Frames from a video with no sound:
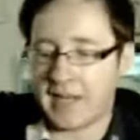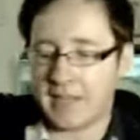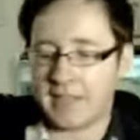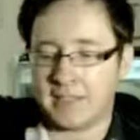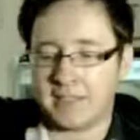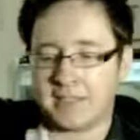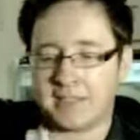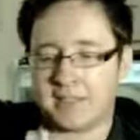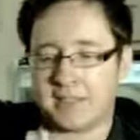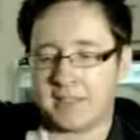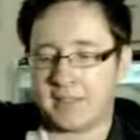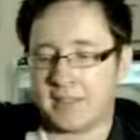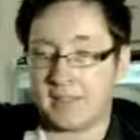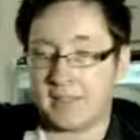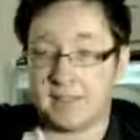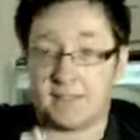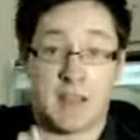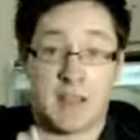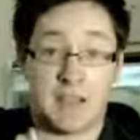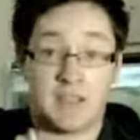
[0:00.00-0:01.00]
and
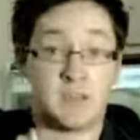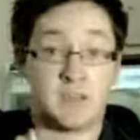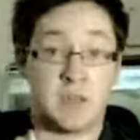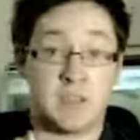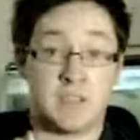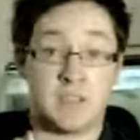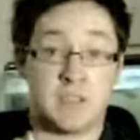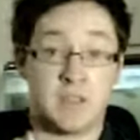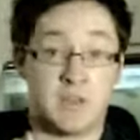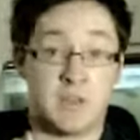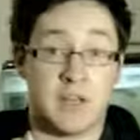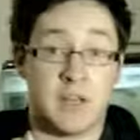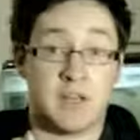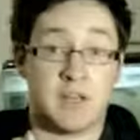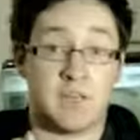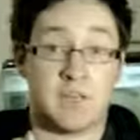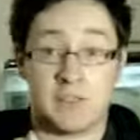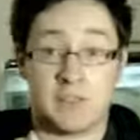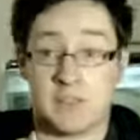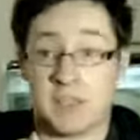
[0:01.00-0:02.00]
uh, that's basically what
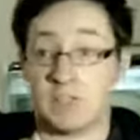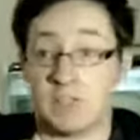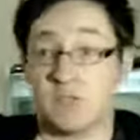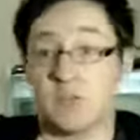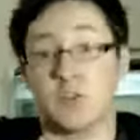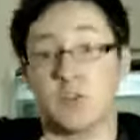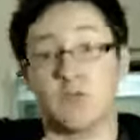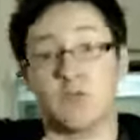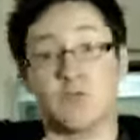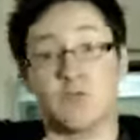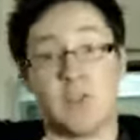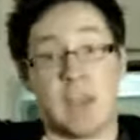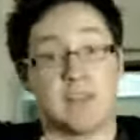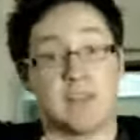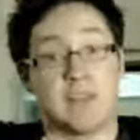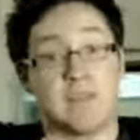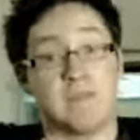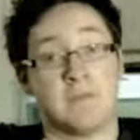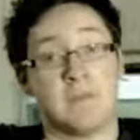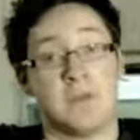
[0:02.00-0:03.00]
Netflix is and you can
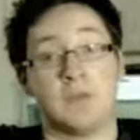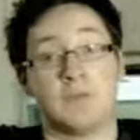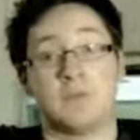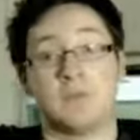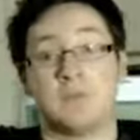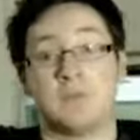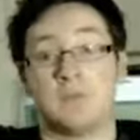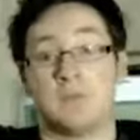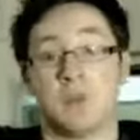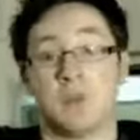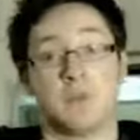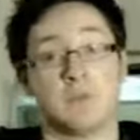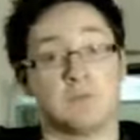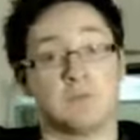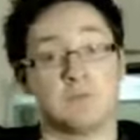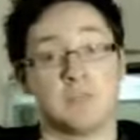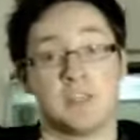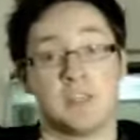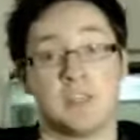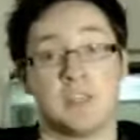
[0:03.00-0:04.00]
rate the films you can
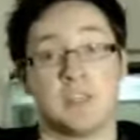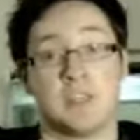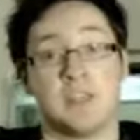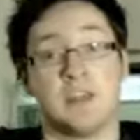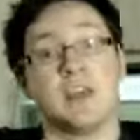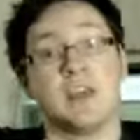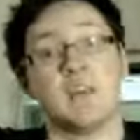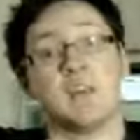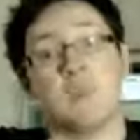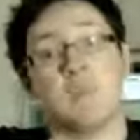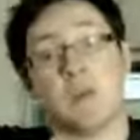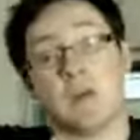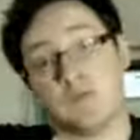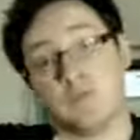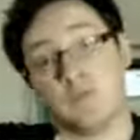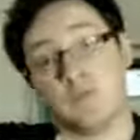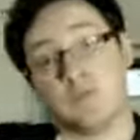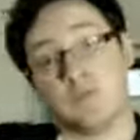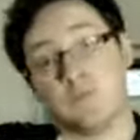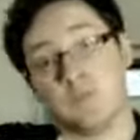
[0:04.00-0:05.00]
also see
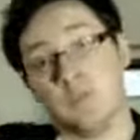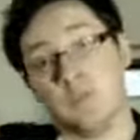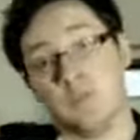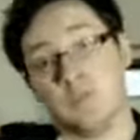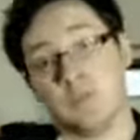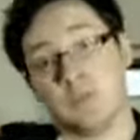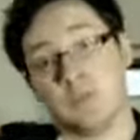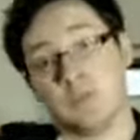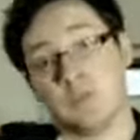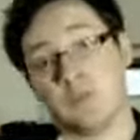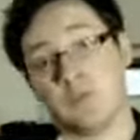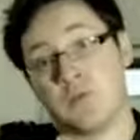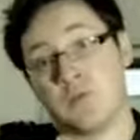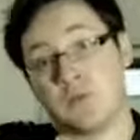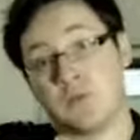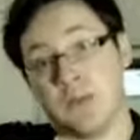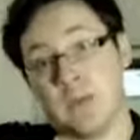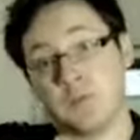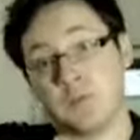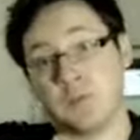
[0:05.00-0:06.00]
if you use it through
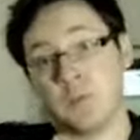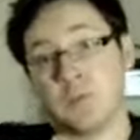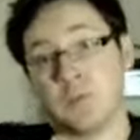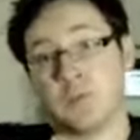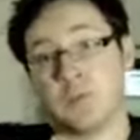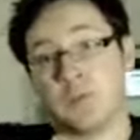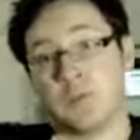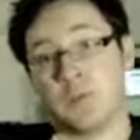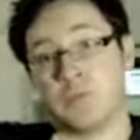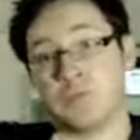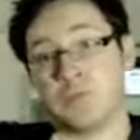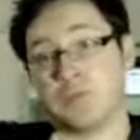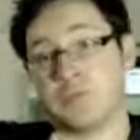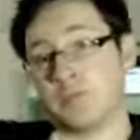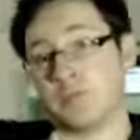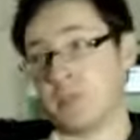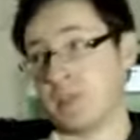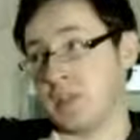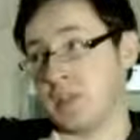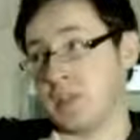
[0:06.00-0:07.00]
Facebook you can
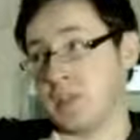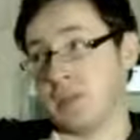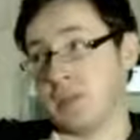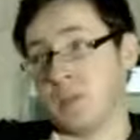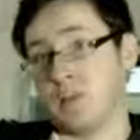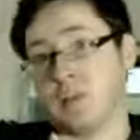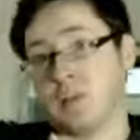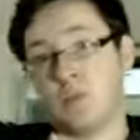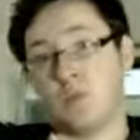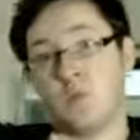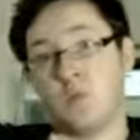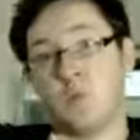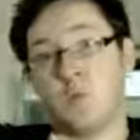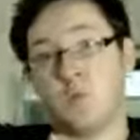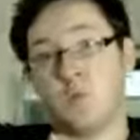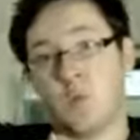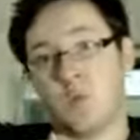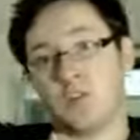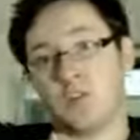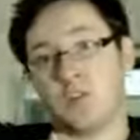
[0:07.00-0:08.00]
also see
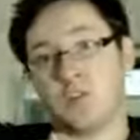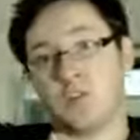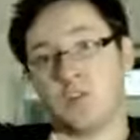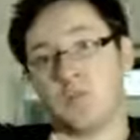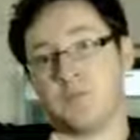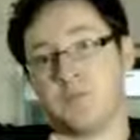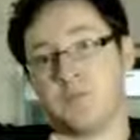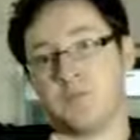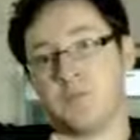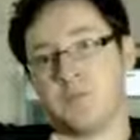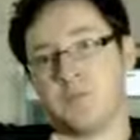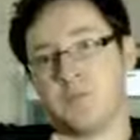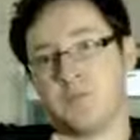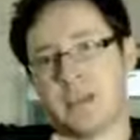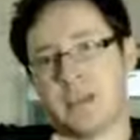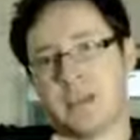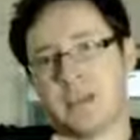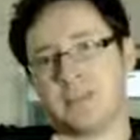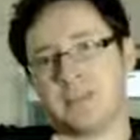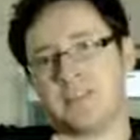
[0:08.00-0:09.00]
what your
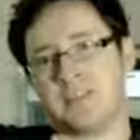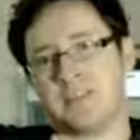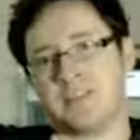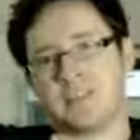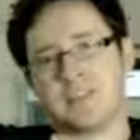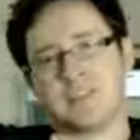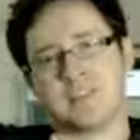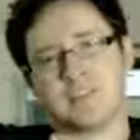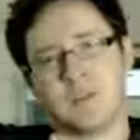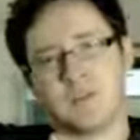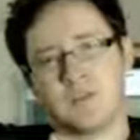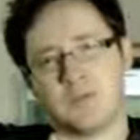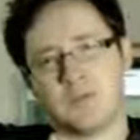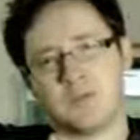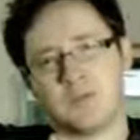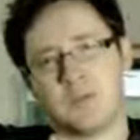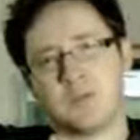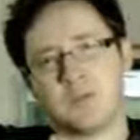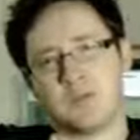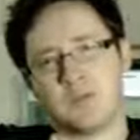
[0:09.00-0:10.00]
friends
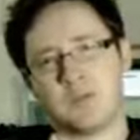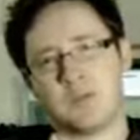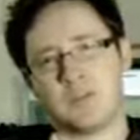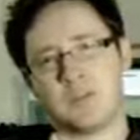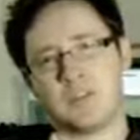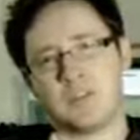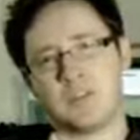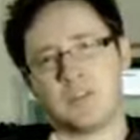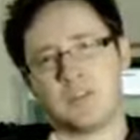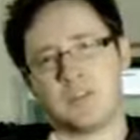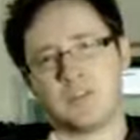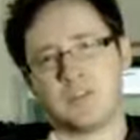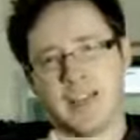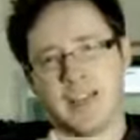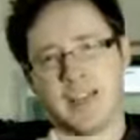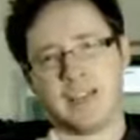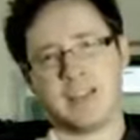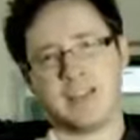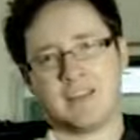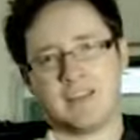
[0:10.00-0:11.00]
on Facebook
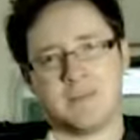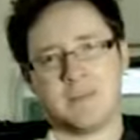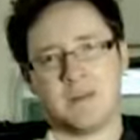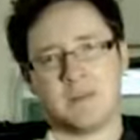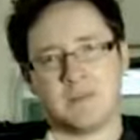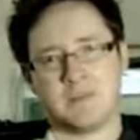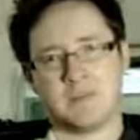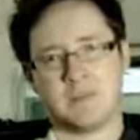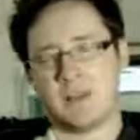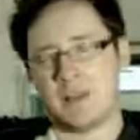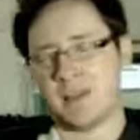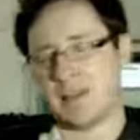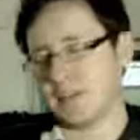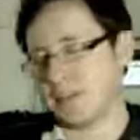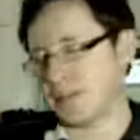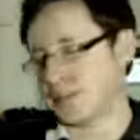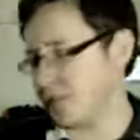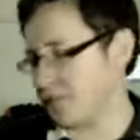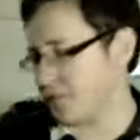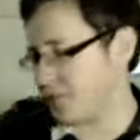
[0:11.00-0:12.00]
like, the films that they
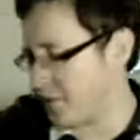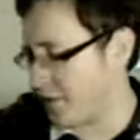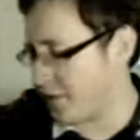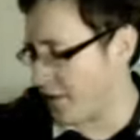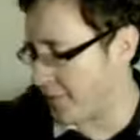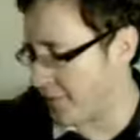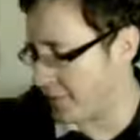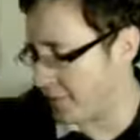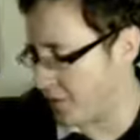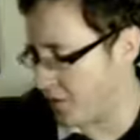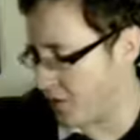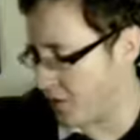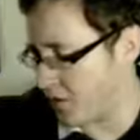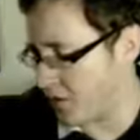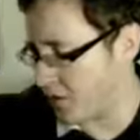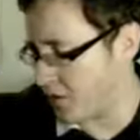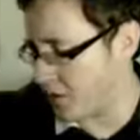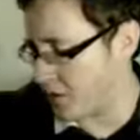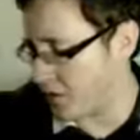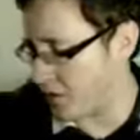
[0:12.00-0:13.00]
like, and stuff like that,
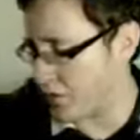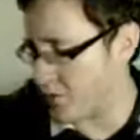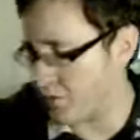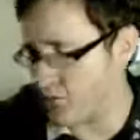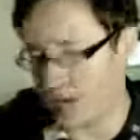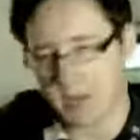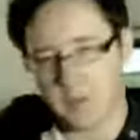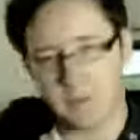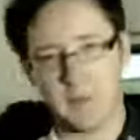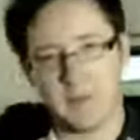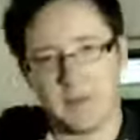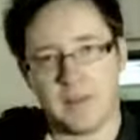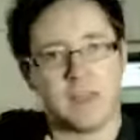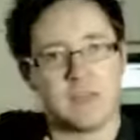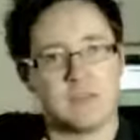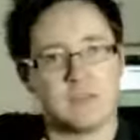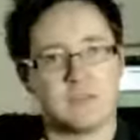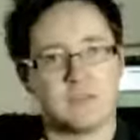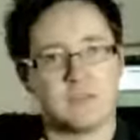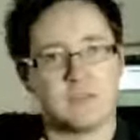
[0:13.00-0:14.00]
um,
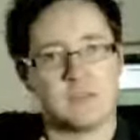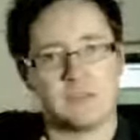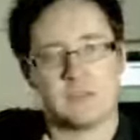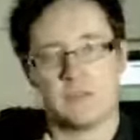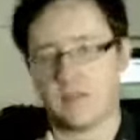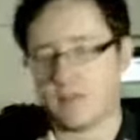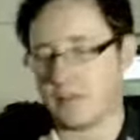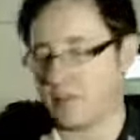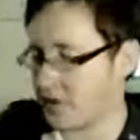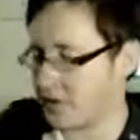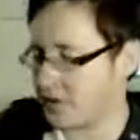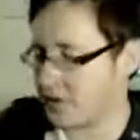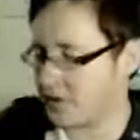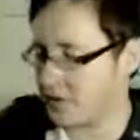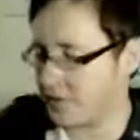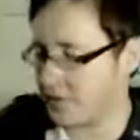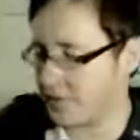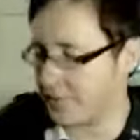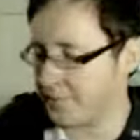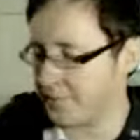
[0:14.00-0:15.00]
recommendations and, and
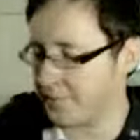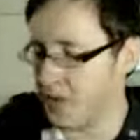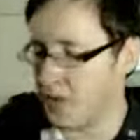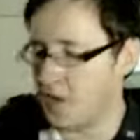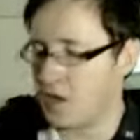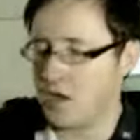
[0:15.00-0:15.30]
things like that.